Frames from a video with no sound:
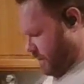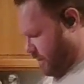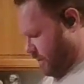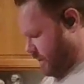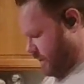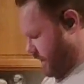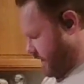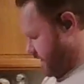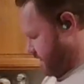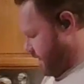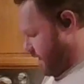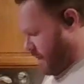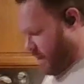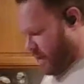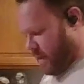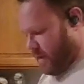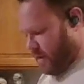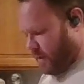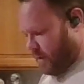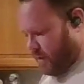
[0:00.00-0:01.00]
There's my
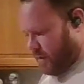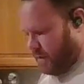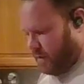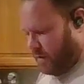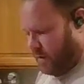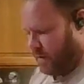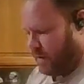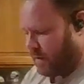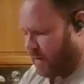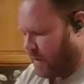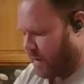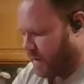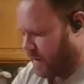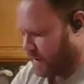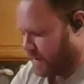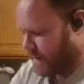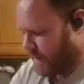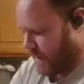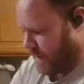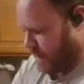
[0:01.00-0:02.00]
onion, all
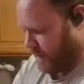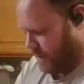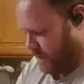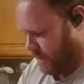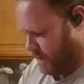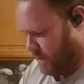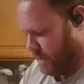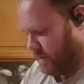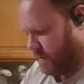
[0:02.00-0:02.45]
done,